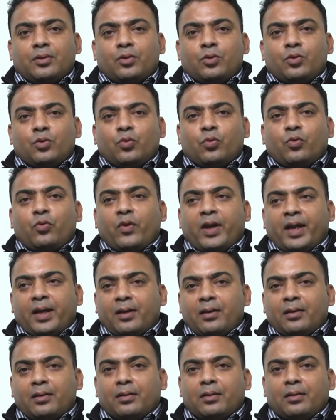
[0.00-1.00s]
to
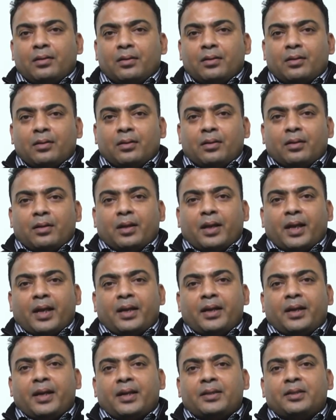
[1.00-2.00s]
win
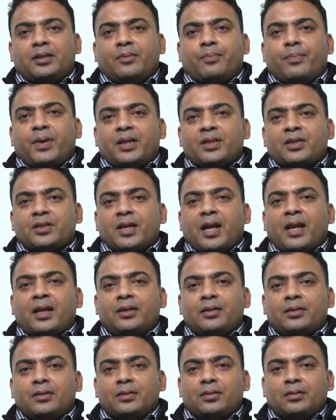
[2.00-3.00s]
and get the best
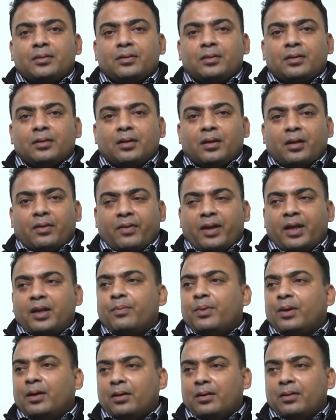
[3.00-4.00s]
talent
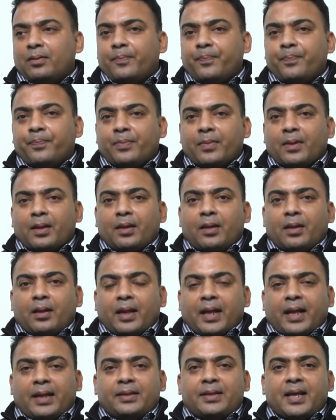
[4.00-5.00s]
available.
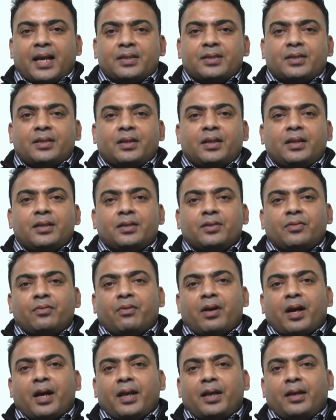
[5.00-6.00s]
And that's the reason
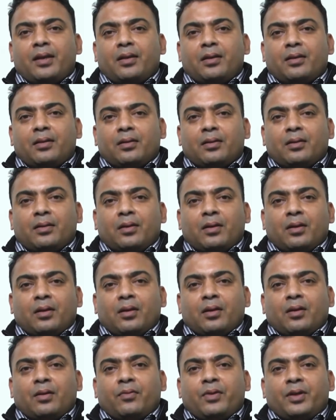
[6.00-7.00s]
why
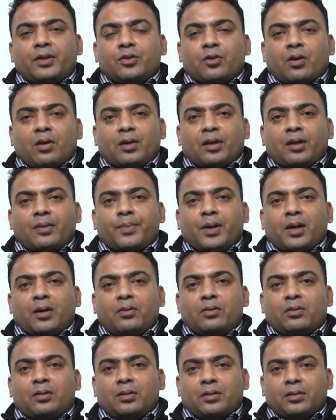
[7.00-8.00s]
we're talking
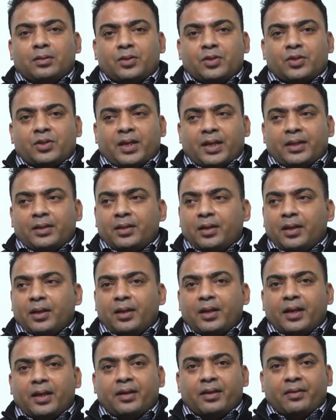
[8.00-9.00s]
about
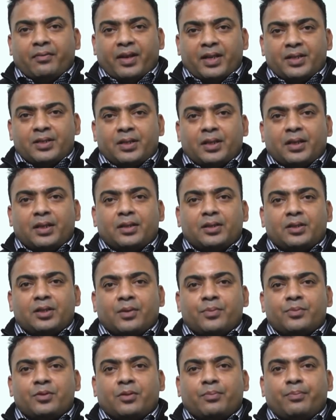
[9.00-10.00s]
strengthening and investing in
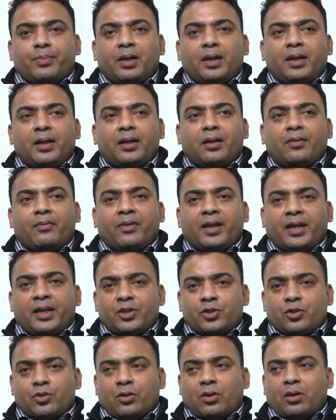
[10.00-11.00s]
terms of building a very
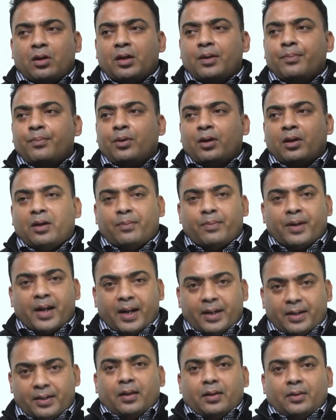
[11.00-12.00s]
strong employer
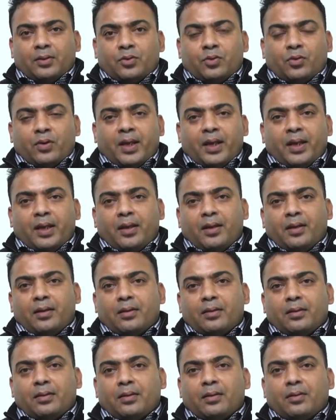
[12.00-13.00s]
brand. Today,
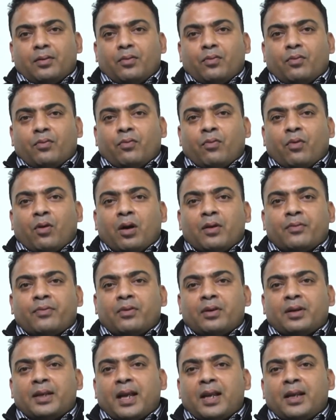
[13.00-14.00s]
war
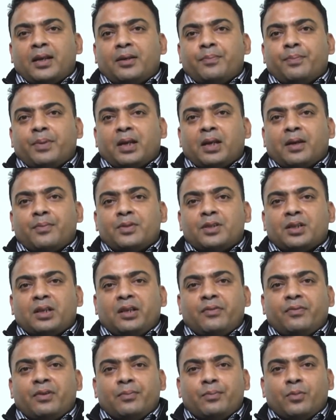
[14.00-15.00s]
for talent becomes
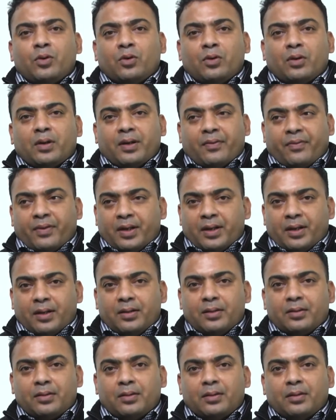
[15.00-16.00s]
even more difficult